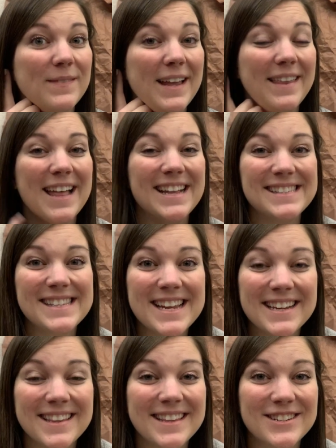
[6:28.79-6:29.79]
And that's the
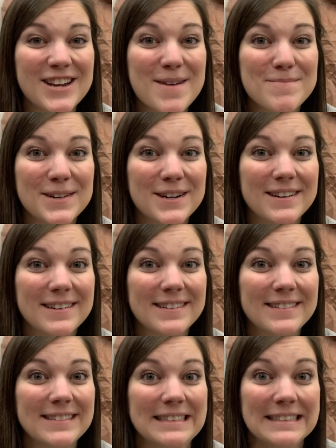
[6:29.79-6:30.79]
end of the chapter.
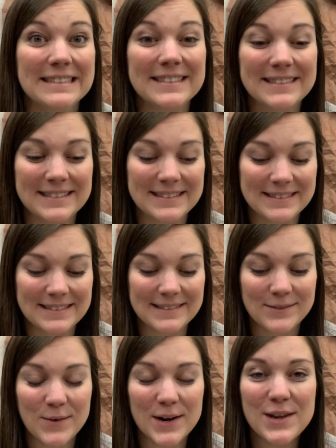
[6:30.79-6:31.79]

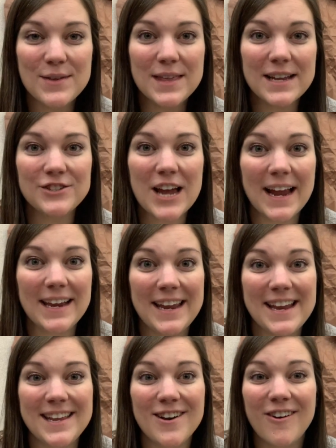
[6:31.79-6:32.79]
Where do you think Jack and
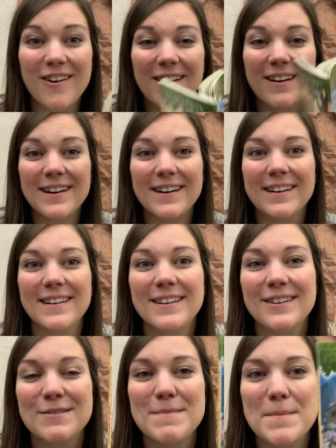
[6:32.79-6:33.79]
Annie are?
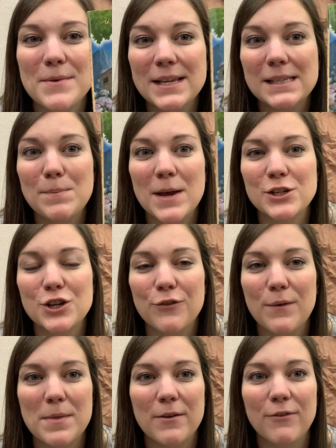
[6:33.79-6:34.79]
Remember this picture
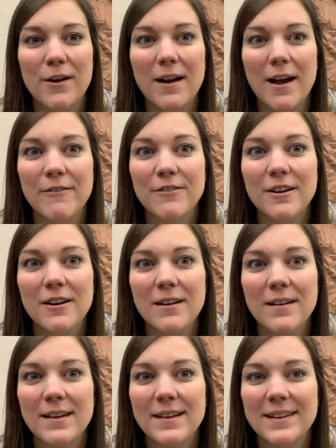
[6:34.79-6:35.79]
from the front cover?
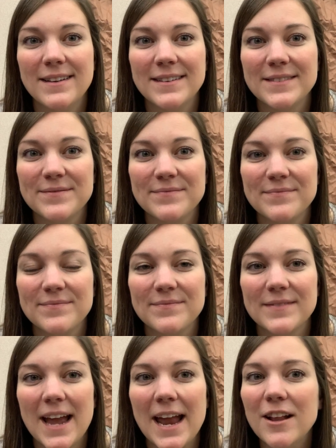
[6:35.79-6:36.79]

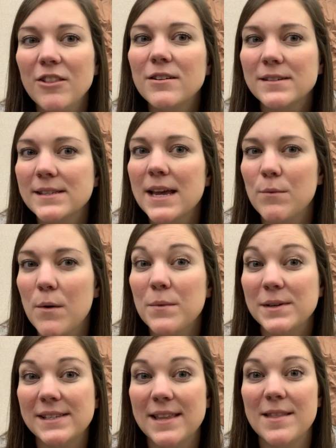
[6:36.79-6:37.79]
Kind of looks like what
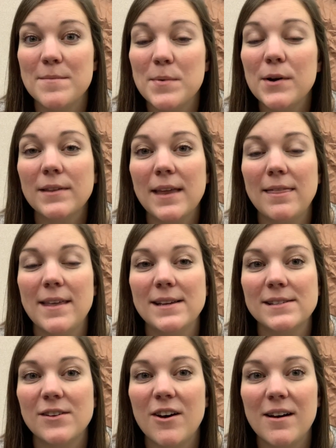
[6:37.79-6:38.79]
was in the book that they
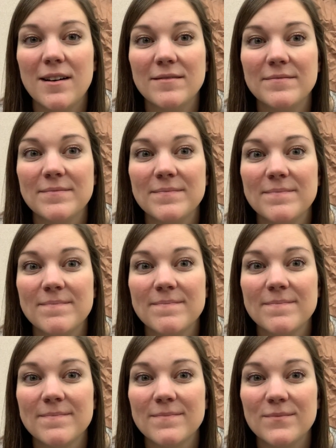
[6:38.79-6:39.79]
saw.
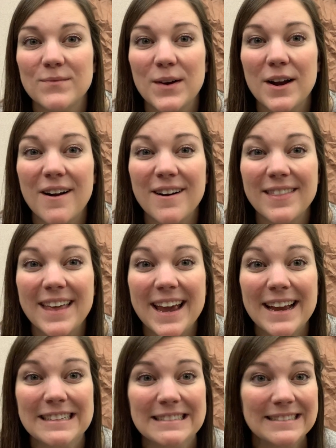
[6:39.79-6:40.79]
Where are they?